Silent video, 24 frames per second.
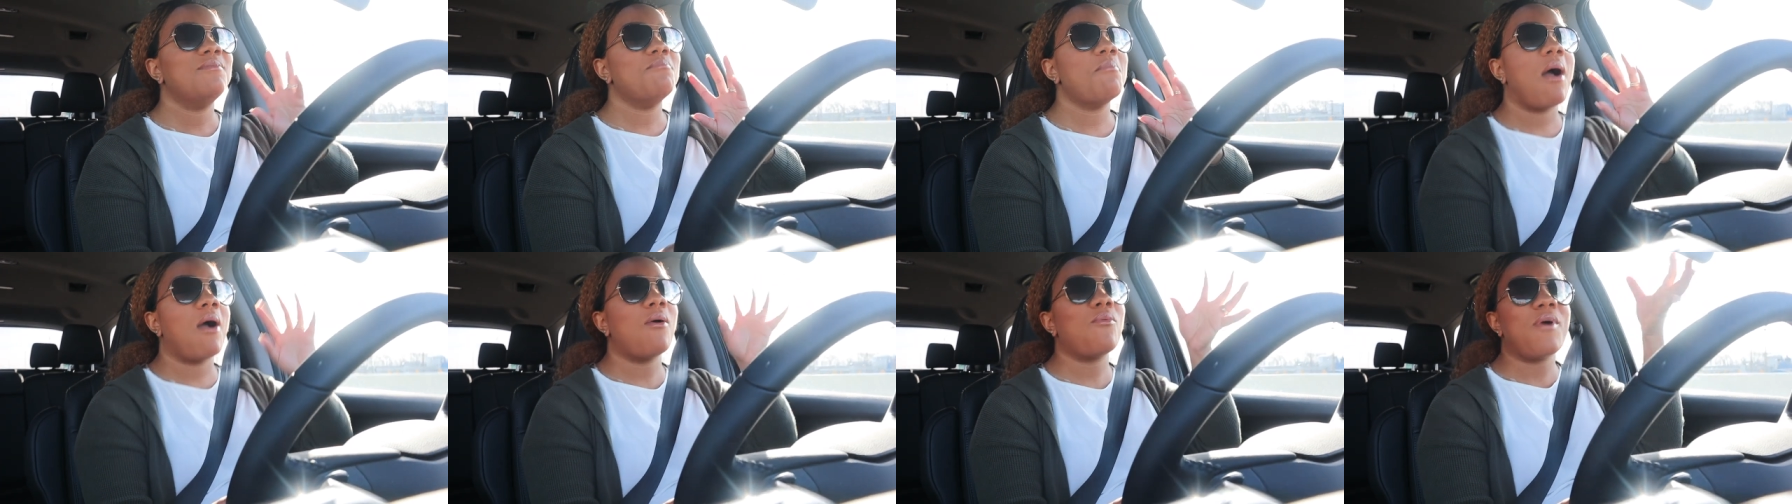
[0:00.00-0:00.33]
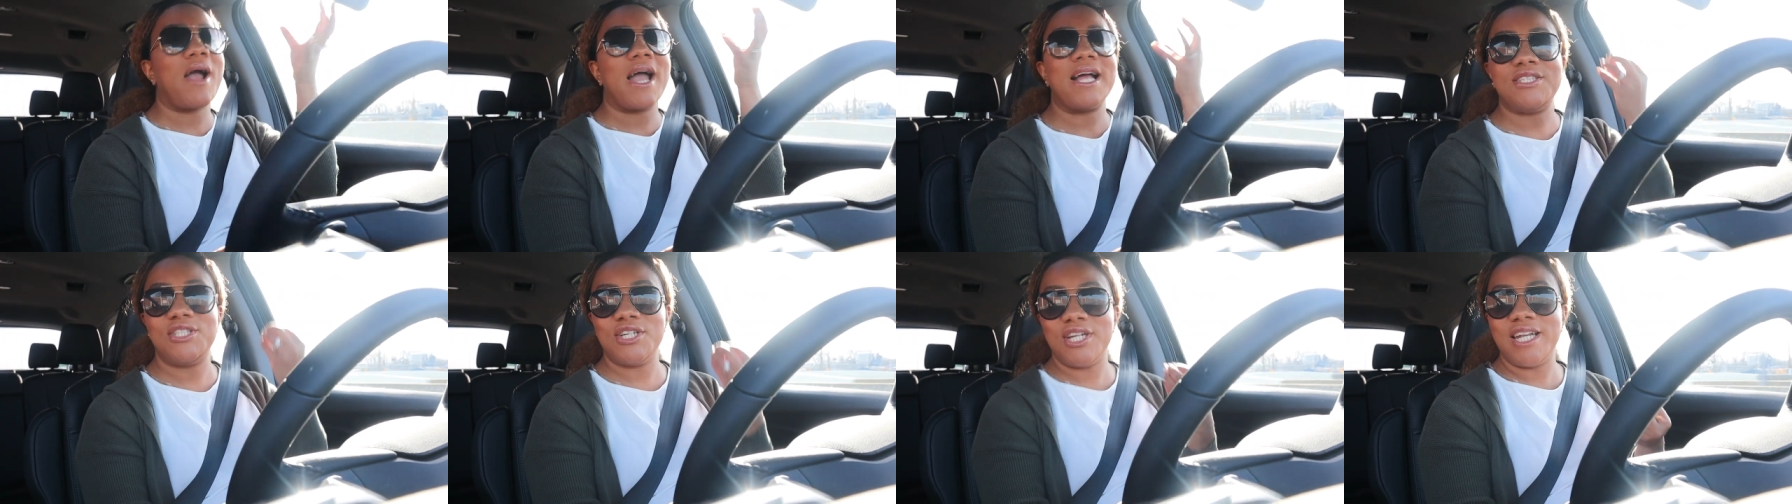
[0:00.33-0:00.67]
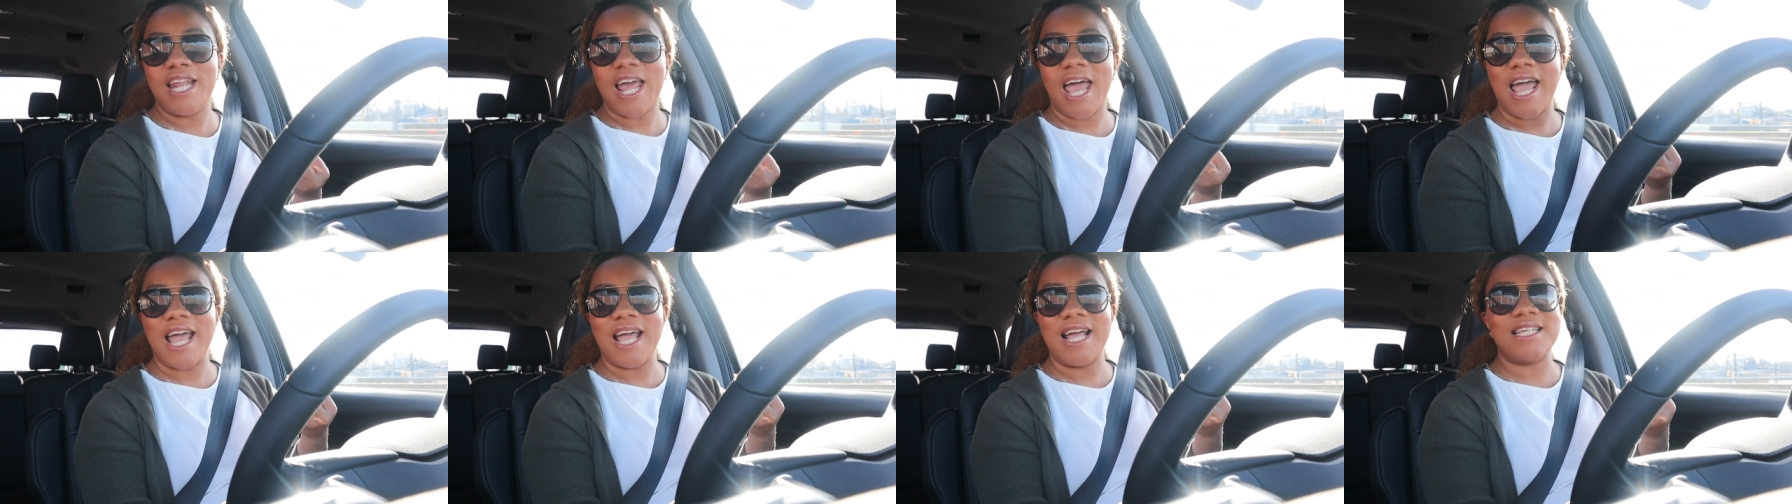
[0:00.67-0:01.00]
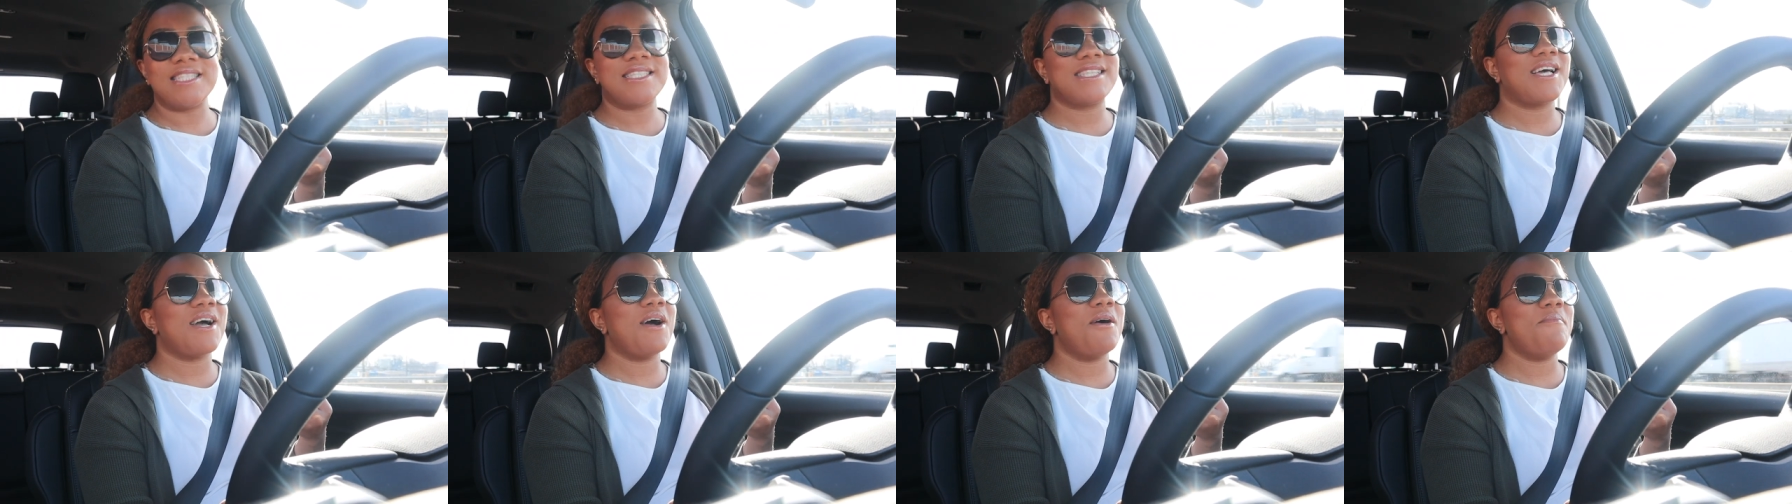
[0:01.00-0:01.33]
my ratchet
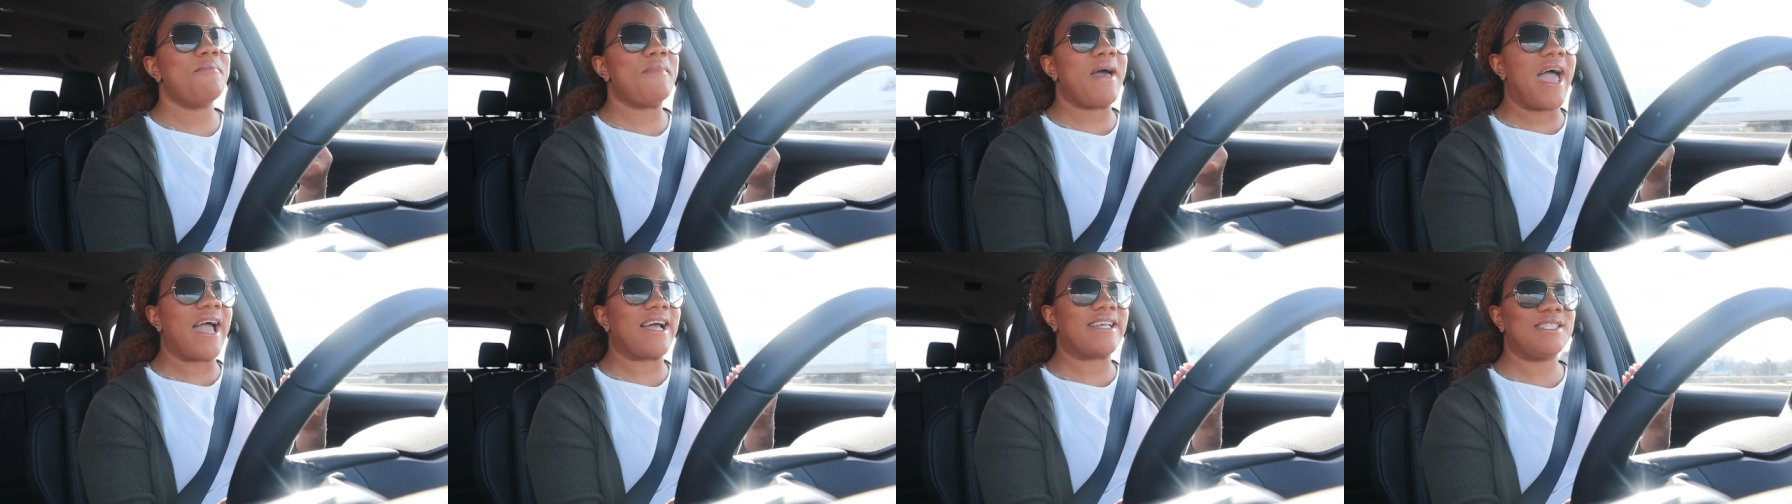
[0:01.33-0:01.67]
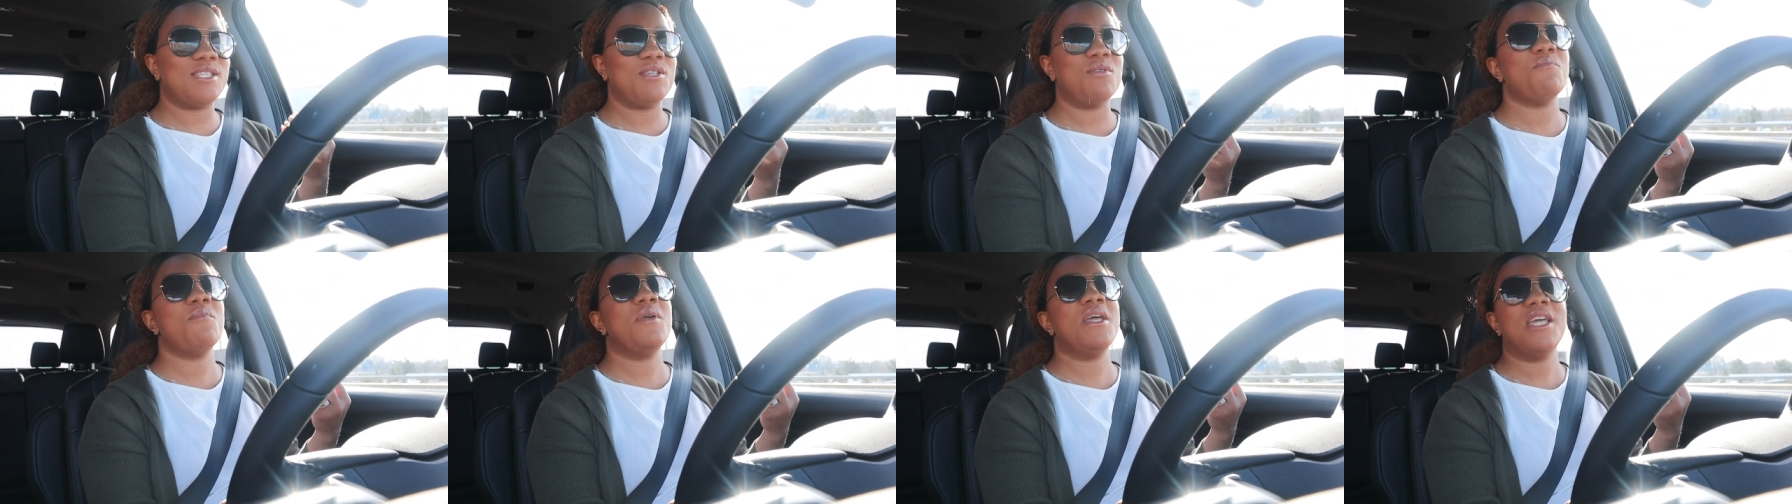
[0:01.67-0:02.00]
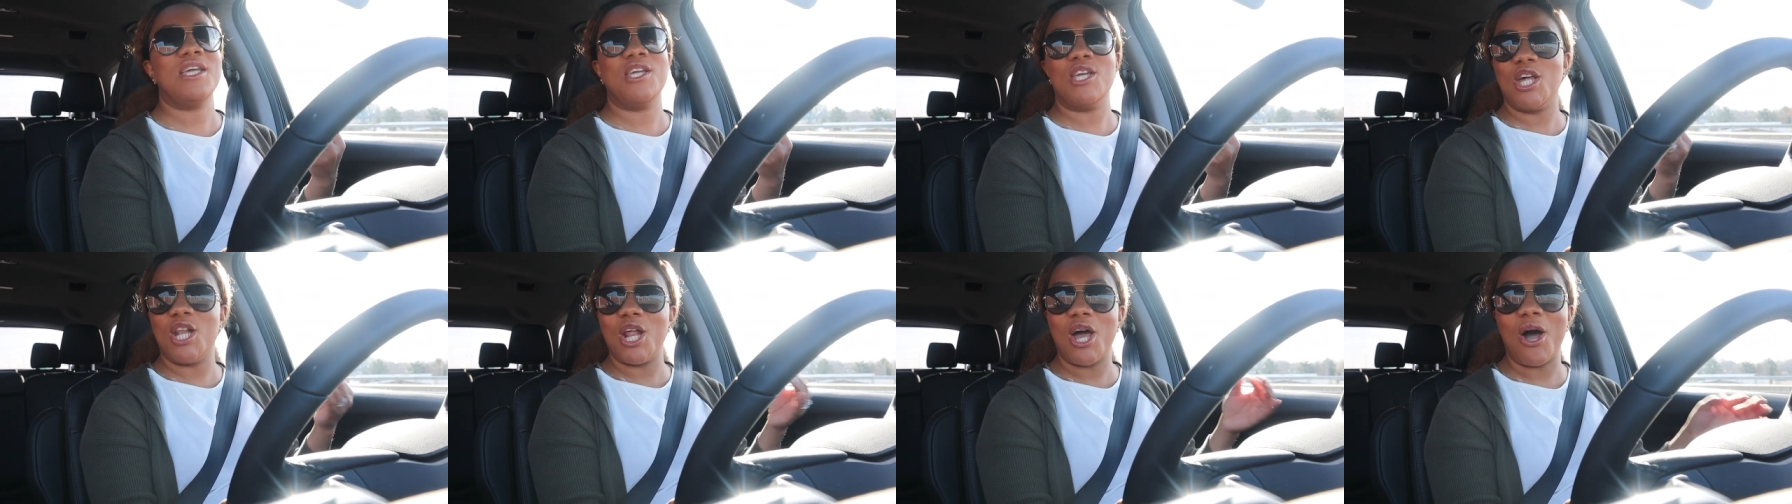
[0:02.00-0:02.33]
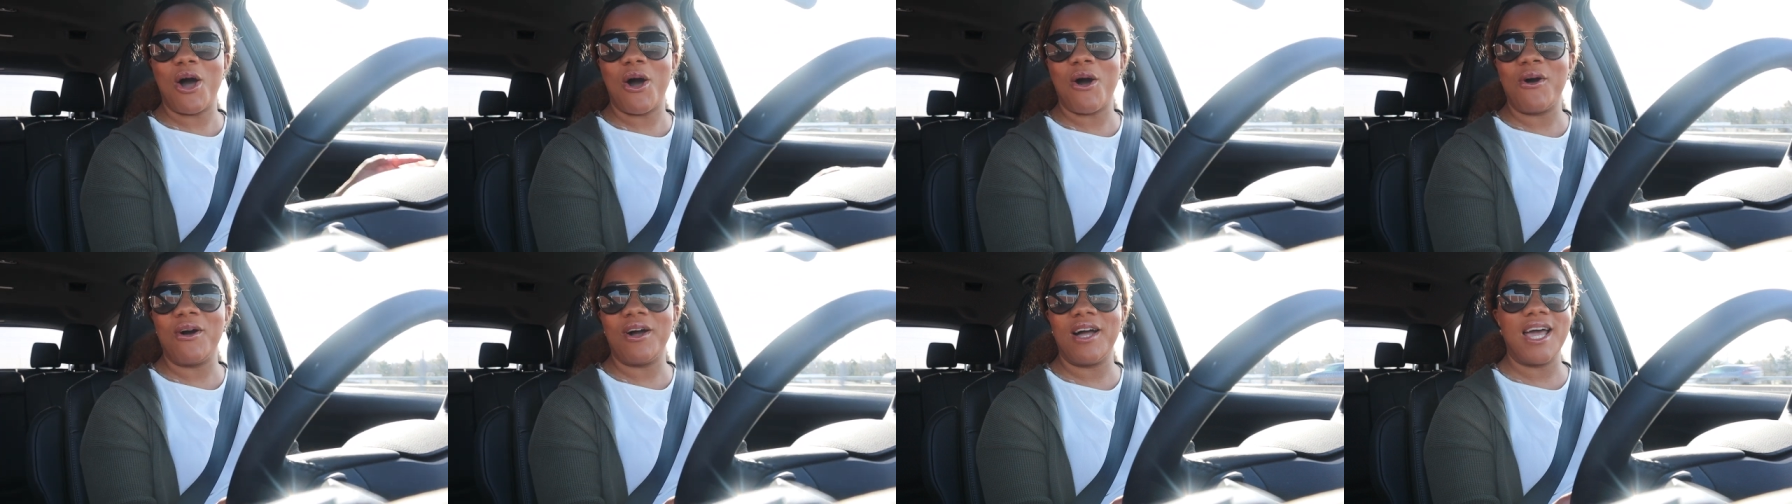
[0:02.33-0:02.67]
days come back to me, you
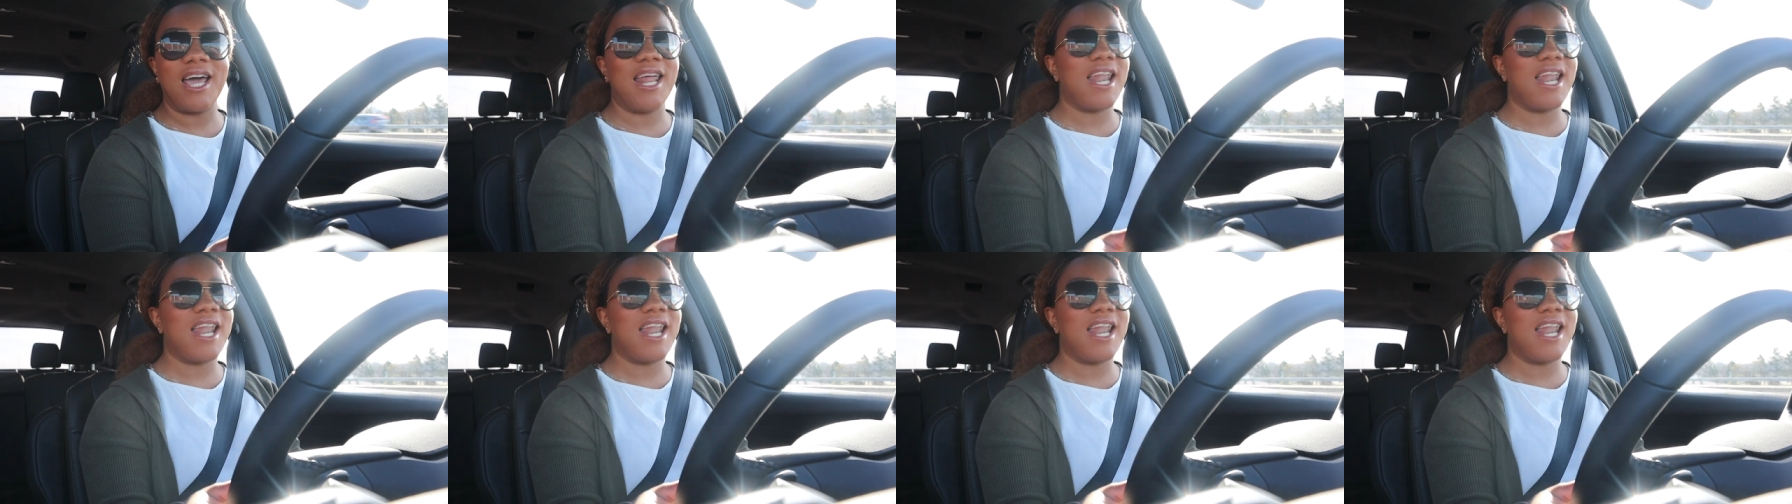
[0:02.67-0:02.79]
know?